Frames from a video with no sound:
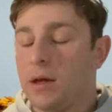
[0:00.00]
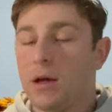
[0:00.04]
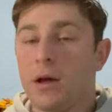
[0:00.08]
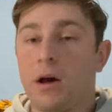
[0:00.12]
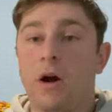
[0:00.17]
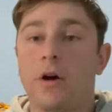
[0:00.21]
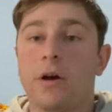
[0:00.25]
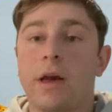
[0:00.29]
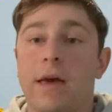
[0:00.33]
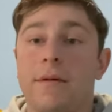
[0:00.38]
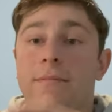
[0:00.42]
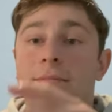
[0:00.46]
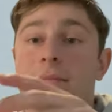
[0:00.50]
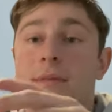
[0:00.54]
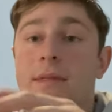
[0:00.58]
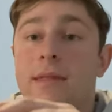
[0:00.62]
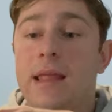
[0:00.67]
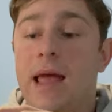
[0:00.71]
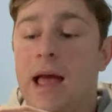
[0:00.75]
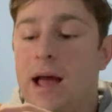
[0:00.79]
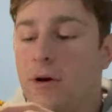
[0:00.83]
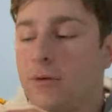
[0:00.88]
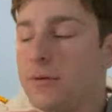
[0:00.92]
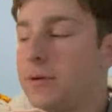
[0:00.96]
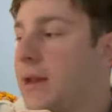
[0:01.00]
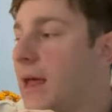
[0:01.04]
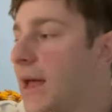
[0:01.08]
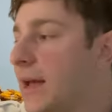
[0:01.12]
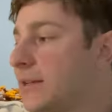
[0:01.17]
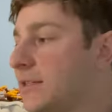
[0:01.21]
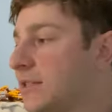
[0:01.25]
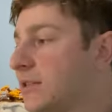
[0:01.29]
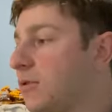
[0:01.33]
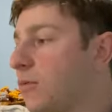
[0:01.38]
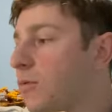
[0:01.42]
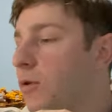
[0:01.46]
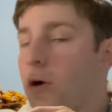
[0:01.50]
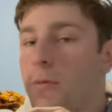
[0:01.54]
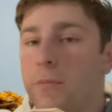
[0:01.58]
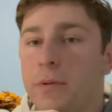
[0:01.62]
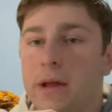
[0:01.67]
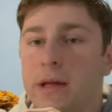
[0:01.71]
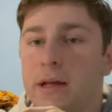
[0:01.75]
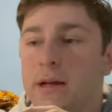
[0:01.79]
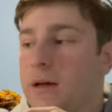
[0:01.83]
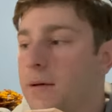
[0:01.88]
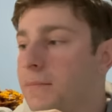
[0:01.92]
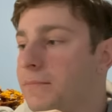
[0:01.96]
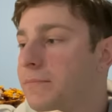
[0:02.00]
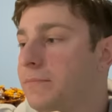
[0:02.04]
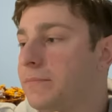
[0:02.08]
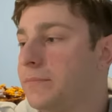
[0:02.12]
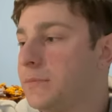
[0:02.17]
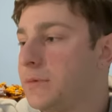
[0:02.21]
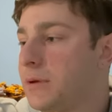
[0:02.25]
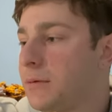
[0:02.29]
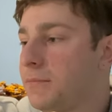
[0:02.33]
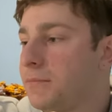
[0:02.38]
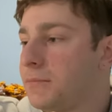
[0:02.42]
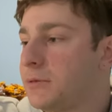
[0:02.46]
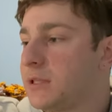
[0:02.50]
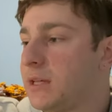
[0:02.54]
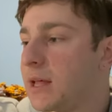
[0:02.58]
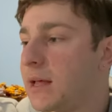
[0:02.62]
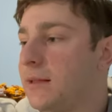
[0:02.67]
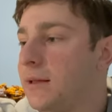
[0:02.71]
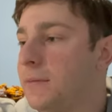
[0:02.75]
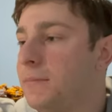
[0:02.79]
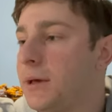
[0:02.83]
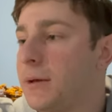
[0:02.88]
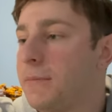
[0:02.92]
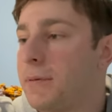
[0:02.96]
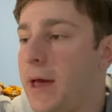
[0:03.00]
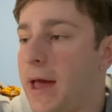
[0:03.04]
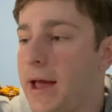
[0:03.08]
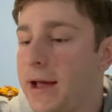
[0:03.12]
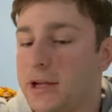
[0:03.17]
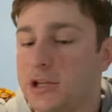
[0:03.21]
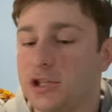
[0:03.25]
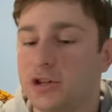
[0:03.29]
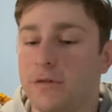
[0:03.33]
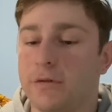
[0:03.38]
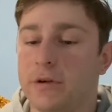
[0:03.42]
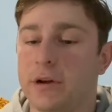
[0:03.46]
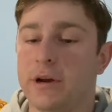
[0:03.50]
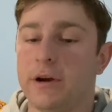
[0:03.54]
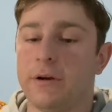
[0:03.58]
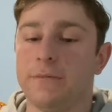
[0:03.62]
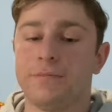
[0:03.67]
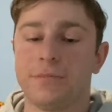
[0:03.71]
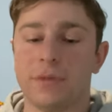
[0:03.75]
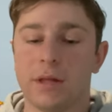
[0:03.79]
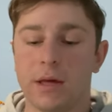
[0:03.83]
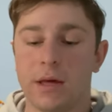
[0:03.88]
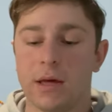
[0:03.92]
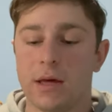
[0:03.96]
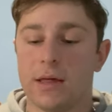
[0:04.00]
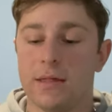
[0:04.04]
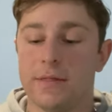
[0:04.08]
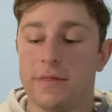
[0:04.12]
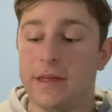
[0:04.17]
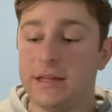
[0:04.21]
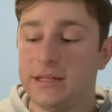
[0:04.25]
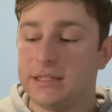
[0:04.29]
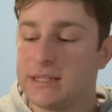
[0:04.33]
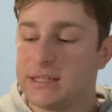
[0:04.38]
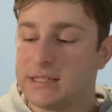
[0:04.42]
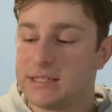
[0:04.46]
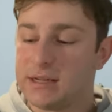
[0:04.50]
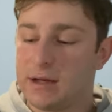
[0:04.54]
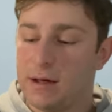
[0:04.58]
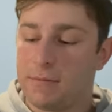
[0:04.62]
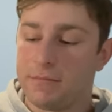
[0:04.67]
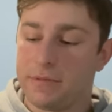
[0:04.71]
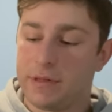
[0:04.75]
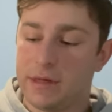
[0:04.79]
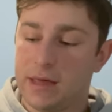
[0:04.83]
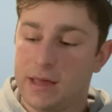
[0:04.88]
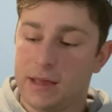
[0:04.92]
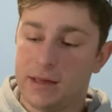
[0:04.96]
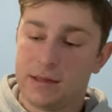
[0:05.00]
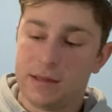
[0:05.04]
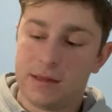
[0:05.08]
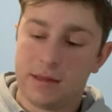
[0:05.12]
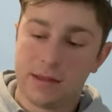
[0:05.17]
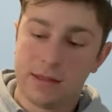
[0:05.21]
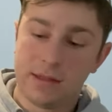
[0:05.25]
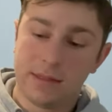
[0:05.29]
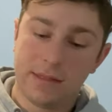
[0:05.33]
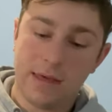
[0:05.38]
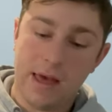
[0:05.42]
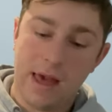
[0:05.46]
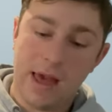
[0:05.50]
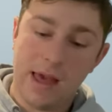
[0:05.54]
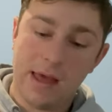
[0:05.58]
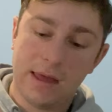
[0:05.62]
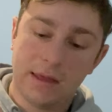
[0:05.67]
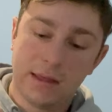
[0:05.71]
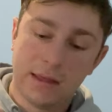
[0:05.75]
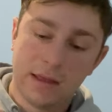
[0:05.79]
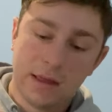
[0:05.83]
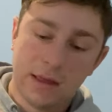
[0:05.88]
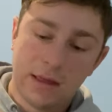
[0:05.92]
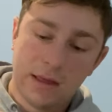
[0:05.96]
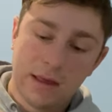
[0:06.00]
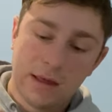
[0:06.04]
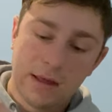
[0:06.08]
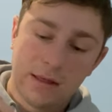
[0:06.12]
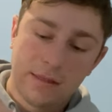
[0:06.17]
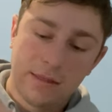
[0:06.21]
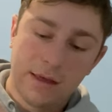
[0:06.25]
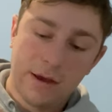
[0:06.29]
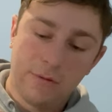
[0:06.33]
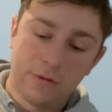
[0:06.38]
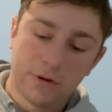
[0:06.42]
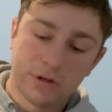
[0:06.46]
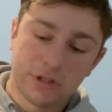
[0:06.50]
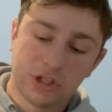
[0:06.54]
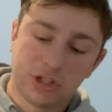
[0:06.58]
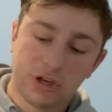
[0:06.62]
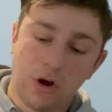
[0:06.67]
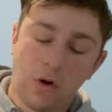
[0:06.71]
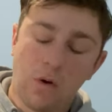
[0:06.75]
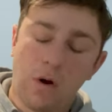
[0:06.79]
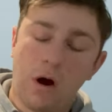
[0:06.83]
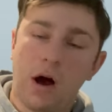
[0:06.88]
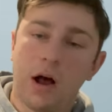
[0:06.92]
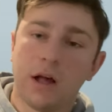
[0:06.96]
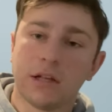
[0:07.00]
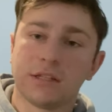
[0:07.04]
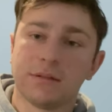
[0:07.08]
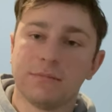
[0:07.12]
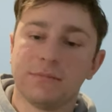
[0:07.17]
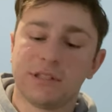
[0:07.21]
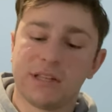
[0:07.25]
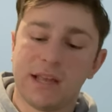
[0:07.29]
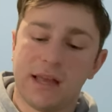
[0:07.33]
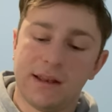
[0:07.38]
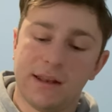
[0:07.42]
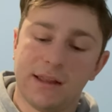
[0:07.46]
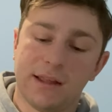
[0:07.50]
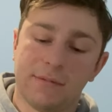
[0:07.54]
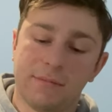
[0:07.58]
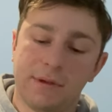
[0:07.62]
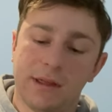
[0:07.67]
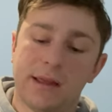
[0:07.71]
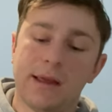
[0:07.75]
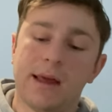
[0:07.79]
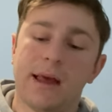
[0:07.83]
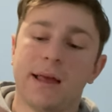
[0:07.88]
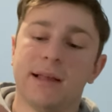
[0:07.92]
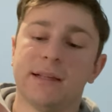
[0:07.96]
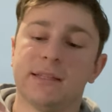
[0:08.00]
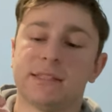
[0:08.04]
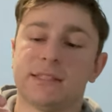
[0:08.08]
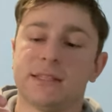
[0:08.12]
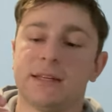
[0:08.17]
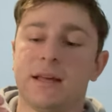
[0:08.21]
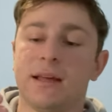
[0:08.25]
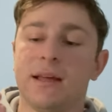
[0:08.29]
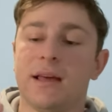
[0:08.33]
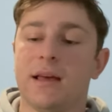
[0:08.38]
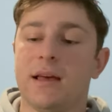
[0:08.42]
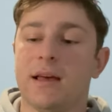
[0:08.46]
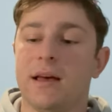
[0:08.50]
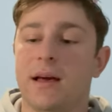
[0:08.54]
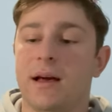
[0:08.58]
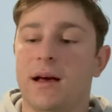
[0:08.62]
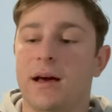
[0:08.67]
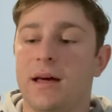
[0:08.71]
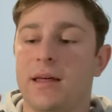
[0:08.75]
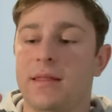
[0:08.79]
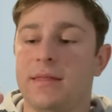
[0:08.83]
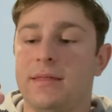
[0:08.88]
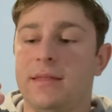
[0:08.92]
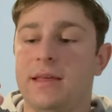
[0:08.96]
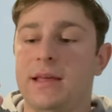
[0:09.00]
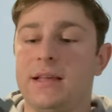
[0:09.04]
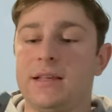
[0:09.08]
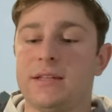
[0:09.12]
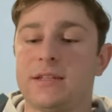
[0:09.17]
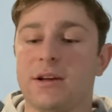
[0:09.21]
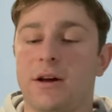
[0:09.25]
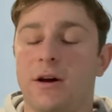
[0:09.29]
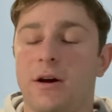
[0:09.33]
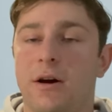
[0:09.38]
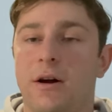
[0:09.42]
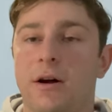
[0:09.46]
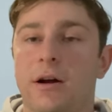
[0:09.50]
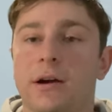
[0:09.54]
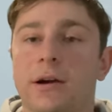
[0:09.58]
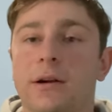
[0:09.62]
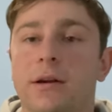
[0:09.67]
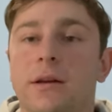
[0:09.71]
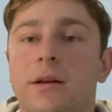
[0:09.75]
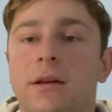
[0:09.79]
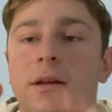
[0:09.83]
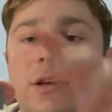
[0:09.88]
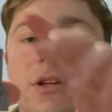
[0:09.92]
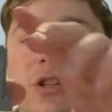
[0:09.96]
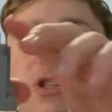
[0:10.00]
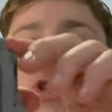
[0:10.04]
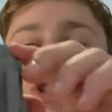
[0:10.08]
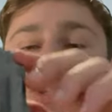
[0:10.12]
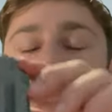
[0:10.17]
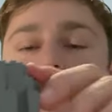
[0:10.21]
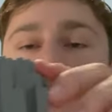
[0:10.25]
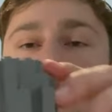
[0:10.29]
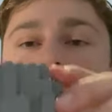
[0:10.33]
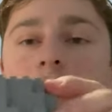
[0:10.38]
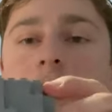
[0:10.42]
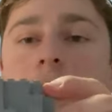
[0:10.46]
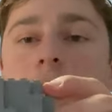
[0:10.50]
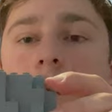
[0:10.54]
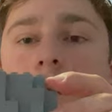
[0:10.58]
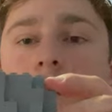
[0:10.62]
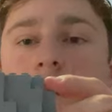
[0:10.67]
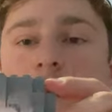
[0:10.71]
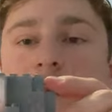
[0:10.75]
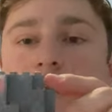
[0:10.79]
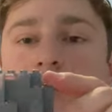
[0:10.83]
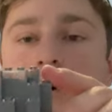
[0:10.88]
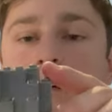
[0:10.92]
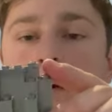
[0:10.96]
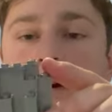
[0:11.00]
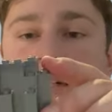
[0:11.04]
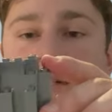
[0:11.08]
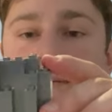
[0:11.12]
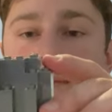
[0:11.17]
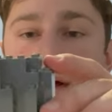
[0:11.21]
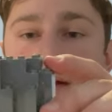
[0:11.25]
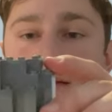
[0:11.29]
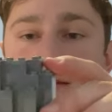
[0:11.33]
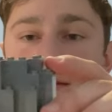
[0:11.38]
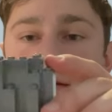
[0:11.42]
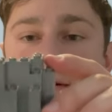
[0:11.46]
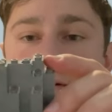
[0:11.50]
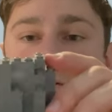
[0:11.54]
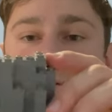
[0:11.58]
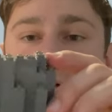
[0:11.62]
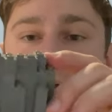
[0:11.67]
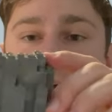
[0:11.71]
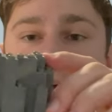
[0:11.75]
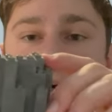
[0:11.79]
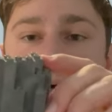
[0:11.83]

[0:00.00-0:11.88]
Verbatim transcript: Okay, now next, we're opening a slightly big package over here. This is something that they were so awesome sending me, guys. Uh, these are so, so expensive